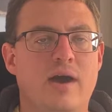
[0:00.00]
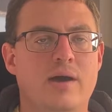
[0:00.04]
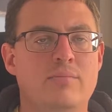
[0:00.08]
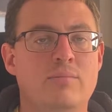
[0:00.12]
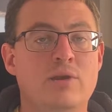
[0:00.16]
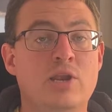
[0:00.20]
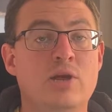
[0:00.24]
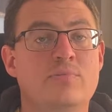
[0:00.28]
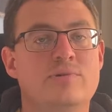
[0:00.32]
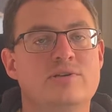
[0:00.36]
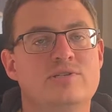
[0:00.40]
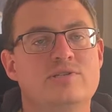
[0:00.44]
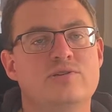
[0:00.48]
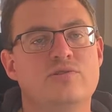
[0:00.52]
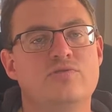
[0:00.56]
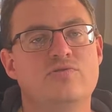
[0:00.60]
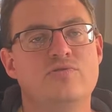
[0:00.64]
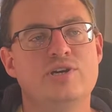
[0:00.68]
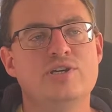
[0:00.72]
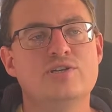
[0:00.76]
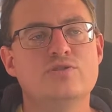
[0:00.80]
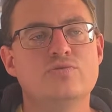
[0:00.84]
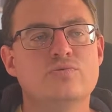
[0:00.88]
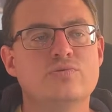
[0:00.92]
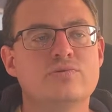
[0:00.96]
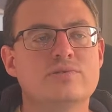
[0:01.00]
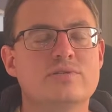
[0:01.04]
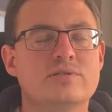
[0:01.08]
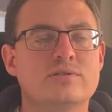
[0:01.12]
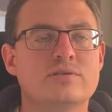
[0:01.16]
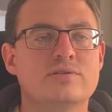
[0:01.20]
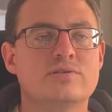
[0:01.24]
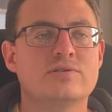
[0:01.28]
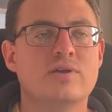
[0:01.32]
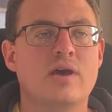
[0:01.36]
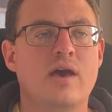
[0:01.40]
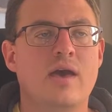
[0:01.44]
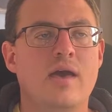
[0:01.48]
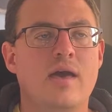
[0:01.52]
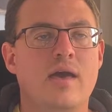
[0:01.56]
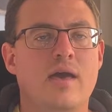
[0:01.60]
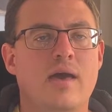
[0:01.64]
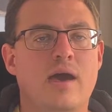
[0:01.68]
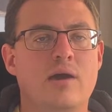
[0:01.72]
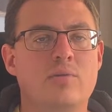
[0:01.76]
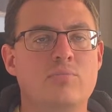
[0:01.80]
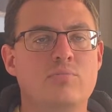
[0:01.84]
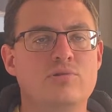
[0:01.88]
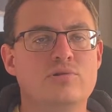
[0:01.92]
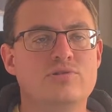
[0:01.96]
limited resources,
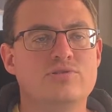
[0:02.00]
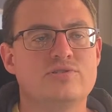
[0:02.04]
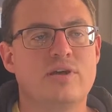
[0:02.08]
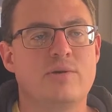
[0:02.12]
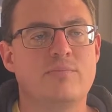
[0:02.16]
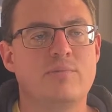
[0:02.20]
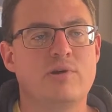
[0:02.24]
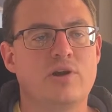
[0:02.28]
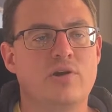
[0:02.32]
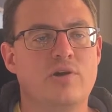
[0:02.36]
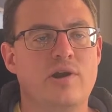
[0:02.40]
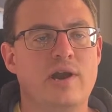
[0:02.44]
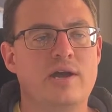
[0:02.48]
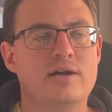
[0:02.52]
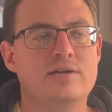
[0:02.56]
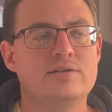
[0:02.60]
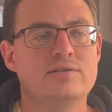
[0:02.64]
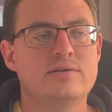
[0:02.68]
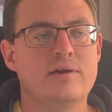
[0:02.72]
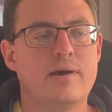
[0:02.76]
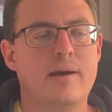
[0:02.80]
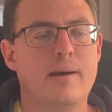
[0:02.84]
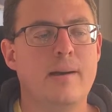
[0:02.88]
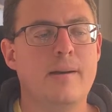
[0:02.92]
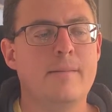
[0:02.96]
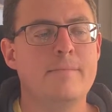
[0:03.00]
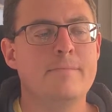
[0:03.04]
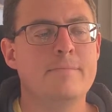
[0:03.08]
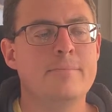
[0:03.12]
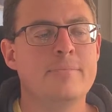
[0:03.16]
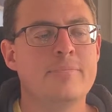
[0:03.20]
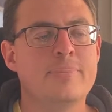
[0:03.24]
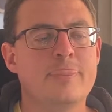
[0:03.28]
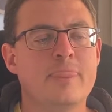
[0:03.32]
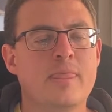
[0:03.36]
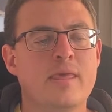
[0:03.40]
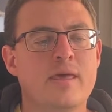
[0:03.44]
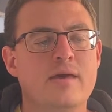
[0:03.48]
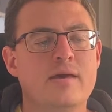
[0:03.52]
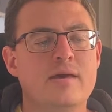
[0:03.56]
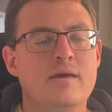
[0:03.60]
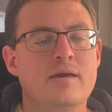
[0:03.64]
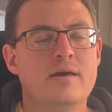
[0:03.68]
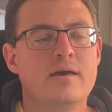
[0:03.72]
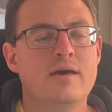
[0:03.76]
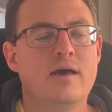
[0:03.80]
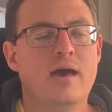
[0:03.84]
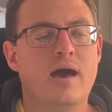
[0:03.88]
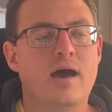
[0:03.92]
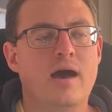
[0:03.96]
and build something great.
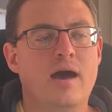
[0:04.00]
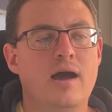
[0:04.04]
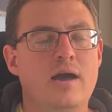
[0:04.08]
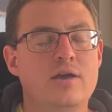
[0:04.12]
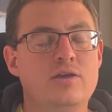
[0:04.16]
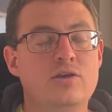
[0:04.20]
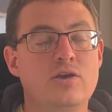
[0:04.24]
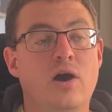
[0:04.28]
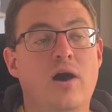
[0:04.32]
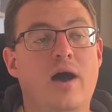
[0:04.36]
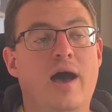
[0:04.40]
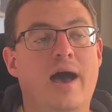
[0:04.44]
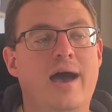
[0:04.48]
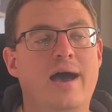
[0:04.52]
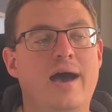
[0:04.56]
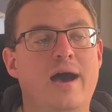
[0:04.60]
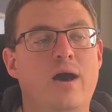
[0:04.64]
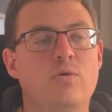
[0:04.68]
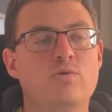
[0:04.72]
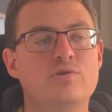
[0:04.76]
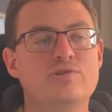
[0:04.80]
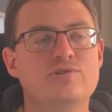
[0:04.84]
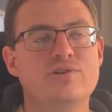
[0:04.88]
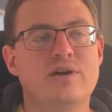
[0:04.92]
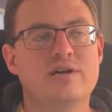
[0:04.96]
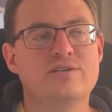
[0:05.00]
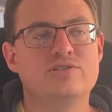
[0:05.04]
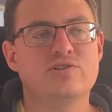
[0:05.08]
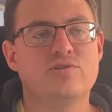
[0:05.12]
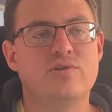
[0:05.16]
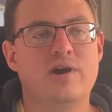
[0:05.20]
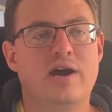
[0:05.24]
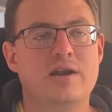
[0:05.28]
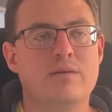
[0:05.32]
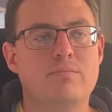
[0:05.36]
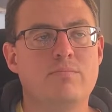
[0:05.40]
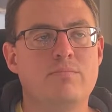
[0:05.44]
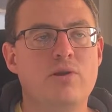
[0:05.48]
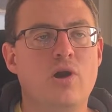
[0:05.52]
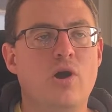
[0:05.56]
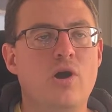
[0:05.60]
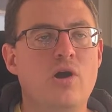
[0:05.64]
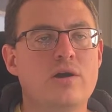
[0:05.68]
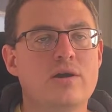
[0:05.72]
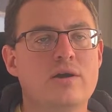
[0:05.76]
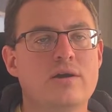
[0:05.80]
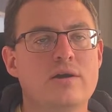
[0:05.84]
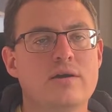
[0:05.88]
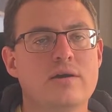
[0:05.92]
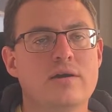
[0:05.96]
Yeah, I also had to write a
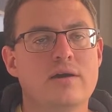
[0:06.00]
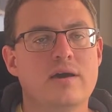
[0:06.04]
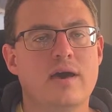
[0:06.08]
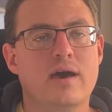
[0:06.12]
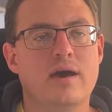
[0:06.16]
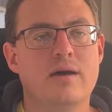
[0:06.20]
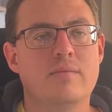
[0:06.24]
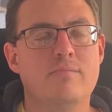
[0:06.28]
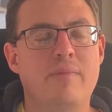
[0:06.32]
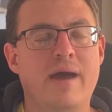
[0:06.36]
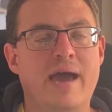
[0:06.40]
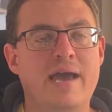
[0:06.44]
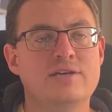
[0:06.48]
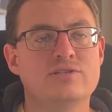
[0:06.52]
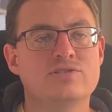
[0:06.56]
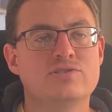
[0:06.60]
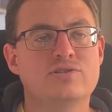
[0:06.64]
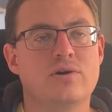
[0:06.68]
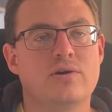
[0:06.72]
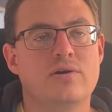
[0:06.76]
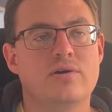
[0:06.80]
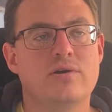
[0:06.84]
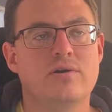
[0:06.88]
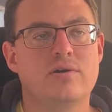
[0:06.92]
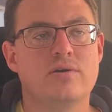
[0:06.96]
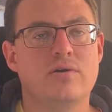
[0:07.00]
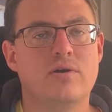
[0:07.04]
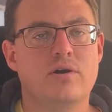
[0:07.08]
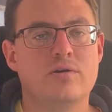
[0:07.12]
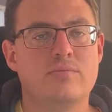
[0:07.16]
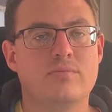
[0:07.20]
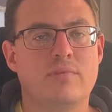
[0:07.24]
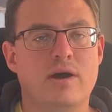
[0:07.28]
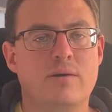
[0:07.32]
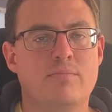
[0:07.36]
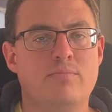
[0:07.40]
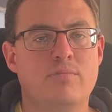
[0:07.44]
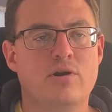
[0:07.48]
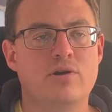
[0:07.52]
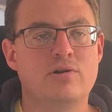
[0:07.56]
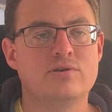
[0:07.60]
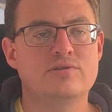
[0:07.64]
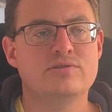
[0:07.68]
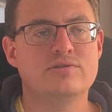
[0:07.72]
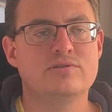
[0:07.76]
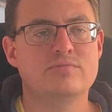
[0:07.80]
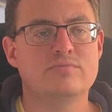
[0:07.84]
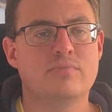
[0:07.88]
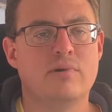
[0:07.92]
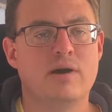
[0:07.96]
blog based on
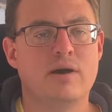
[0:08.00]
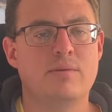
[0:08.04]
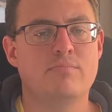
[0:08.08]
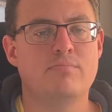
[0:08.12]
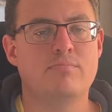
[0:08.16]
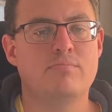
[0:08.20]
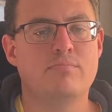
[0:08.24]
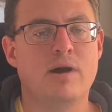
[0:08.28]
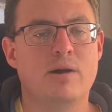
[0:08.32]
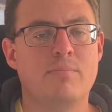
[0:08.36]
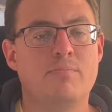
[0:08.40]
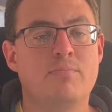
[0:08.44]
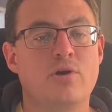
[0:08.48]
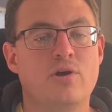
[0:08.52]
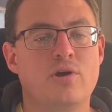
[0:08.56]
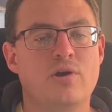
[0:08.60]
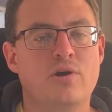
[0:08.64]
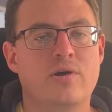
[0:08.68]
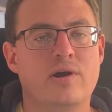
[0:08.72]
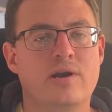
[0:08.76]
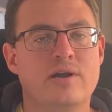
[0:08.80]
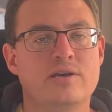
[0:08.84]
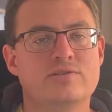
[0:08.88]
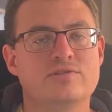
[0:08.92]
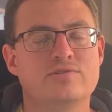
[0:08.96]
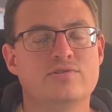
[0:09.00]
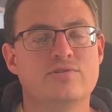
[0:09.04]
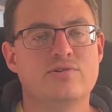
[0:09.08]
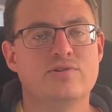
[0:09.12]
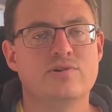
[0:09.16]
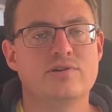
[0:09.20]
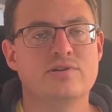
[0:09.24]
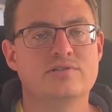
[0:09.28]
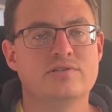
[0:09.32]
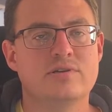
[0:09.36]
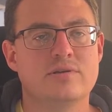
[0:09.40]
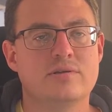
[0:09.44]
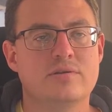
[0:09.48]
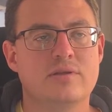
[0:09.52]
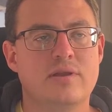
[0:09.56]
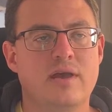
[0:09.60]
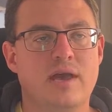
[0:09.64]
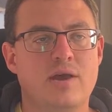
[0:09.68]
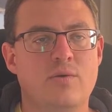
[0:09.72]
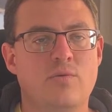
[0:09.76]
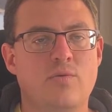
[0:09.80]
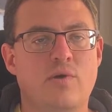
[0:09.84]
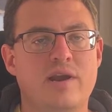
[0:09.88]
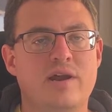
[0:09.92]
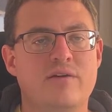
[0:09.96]
my progress through it,
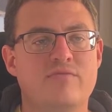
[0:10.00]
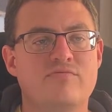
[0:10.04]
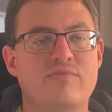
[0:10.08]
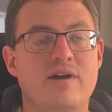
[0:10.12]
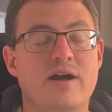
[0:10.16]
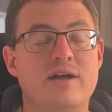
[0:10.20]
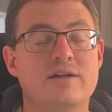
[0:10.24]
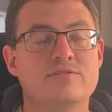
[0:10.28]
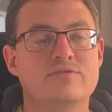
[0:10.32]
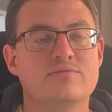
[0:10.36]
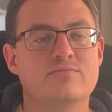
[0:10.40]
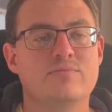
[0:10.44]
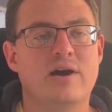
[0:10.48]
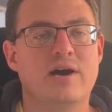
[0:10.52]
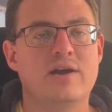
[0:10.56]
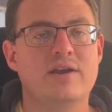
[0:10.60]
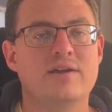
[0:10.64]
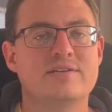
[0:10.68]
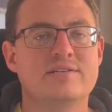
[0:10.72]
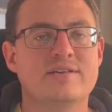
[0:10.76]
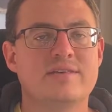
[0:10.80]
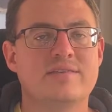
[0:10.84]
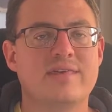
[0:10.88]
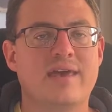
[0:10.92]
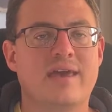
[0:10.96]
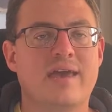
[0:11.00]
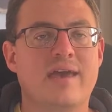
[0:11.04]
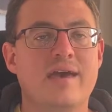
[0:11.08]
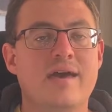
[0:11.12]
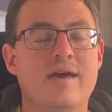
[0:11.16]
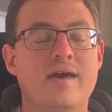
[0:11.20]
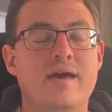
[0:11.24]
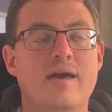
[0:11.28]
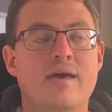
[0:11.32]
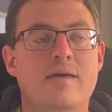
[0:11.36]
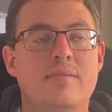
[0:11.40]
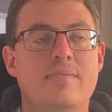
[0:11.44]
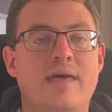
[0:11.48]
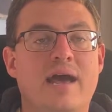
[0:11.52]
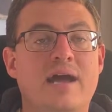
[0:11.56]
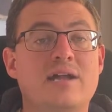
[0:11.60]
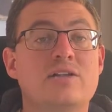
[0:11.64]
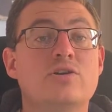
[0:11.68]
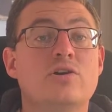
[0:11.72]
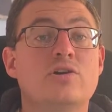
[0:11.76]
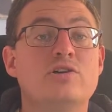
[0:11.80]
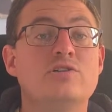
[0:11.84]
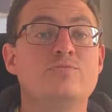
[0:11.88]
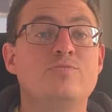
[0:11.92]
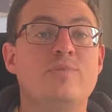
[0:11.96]
and what I felt about it. I think
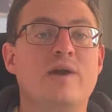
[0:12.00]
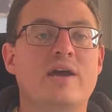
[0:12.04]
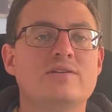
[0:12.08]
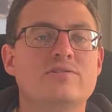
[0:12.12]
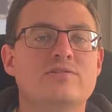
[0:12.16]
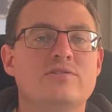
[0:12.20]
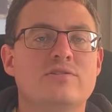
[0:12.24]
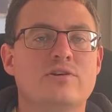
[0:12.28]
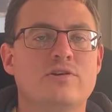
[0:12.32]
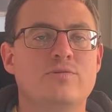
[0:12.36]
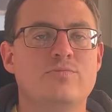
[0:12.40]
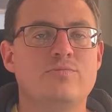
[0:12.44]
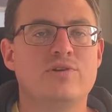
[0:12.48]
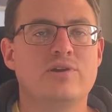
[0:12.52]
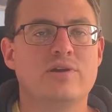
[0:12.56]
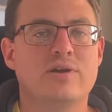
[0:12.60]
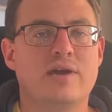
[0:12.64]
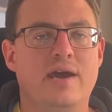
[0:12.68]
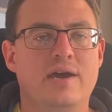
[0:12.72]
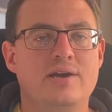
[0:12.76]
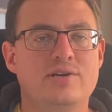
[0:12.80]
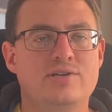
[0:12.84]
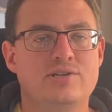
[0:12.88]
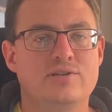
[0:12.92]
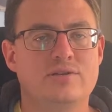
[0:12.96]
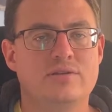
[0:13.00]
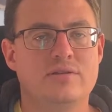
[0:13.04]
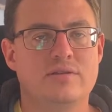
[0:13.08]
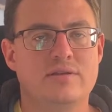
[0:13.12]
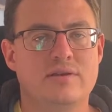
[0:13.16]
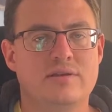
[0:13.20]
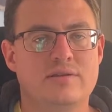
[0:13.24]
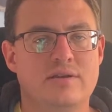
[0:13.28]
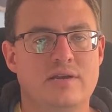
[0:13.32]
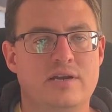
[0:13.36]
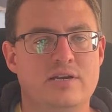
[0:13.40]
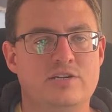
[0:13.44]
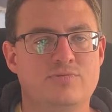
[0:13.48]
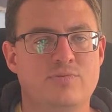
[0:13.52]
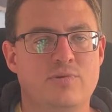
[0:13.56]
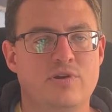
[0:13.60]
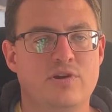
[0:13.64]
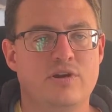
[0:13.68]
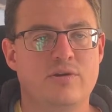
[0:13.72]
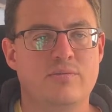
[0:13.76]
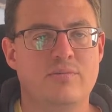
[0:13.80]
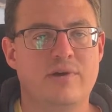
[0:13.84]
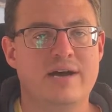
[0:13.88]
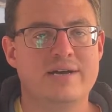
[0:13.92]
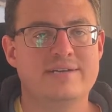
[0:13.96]
that goes back to the communication thing that I
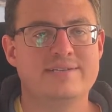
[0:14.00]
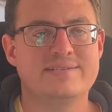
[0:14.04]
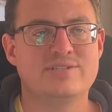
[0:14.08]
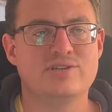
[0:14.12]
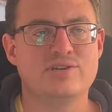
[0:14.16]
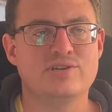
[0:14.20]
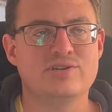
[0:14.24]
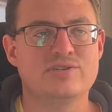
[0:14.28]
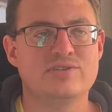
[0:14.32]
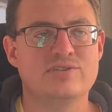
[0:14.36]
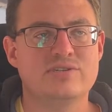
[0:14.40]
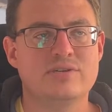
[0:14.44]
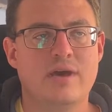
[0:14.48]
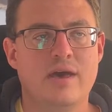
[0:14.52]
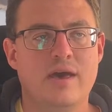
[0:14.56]
spoke about. Just